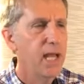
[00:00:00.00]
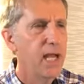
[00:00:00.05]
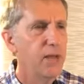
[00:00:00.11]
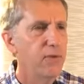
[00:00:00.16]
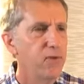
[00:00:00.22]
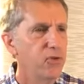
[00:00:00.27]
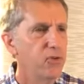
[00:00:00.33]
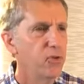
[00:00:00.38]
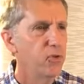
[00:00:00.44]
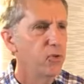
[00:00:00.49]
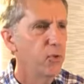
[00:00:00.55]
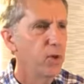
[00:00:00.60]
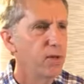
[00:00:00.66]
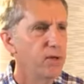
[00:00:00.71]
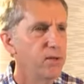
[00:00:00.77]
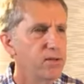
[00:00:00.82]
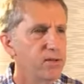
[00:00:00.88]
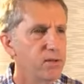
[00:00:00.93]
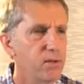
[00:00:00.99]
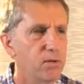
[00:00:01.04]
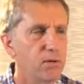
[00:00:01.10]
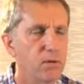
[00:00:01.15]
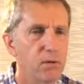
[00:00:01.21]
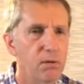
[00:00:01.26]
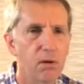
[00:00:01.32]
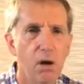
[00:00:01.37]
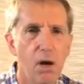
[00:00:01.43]
and this is what
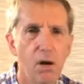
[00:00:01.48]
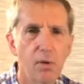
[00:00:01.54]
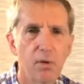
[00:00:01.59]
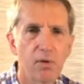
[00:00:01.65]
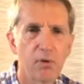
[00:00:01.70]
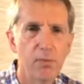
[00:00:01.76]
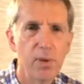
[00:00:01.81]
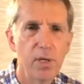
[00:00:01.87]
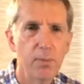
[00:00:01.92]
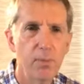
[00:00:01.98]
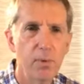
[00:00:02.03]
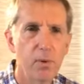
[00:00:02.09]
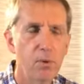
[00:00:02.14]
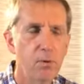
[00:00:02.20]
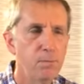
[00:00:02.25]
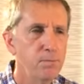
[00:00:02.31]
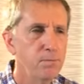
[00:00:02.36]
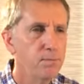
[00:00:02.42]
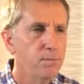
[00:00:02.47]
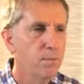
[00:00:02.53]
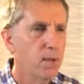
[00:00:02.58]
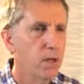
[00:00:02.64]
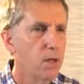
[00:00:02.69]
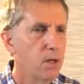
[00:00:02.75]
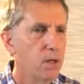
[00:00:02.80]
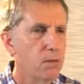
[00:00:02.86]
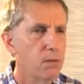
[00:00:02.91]
certain Congress people
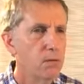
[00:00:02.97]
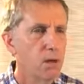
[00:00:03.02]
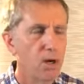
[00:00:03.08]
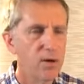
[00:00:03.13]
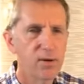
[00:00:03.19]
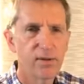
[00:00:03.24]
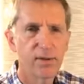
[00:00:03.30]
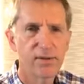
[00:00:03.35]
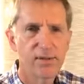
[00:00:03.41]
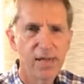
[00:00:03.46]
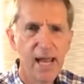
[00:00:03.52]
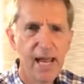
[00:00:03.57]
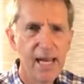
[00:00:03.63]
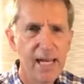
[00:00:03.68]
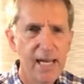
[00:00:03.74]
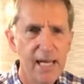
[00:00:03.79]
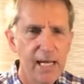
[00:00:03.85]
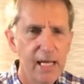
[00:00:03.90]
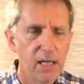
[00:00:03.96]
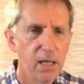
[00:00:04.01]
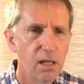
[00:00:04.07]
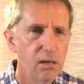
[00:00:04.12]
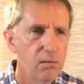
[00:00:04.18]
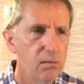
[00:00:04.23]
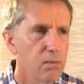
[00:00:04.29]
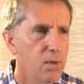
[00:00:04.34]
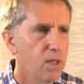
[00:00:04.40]
uh, are saying,
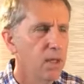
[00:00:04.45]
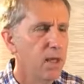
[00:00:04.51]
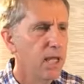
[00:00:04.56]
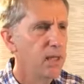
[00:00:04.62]
and,